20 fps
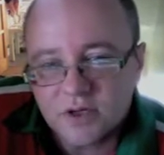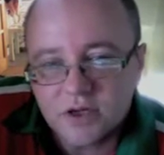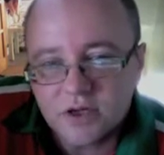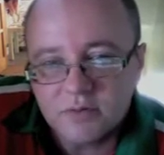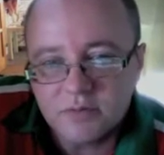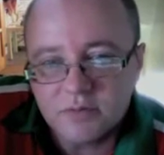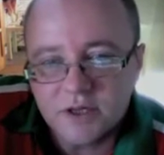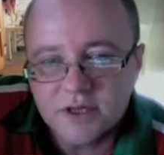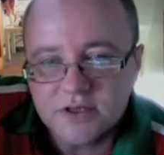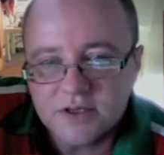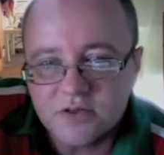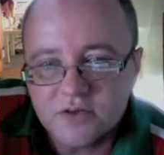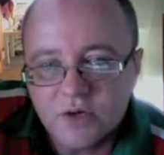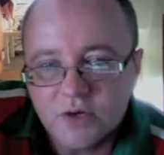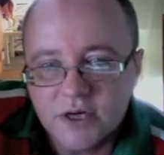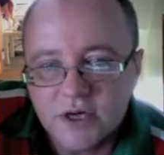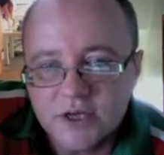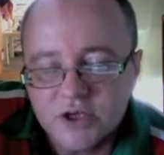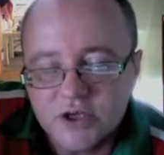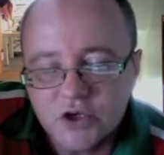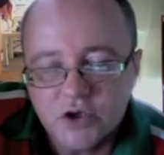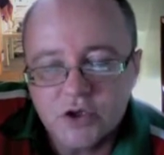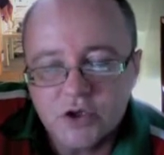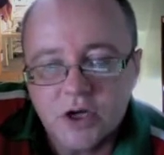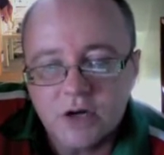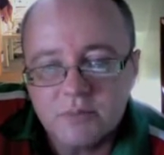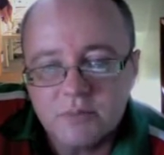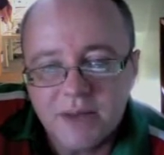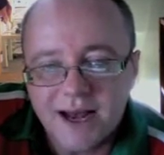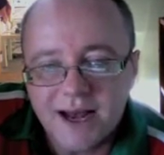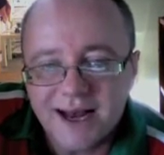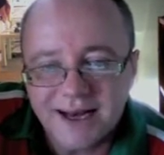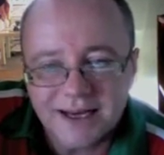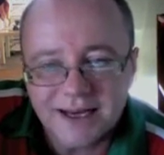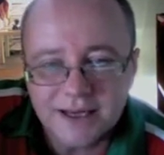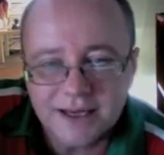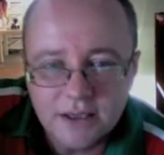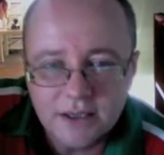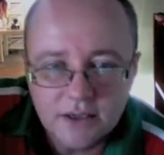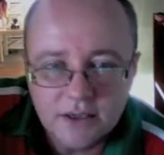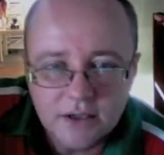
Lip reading: companies that really should go back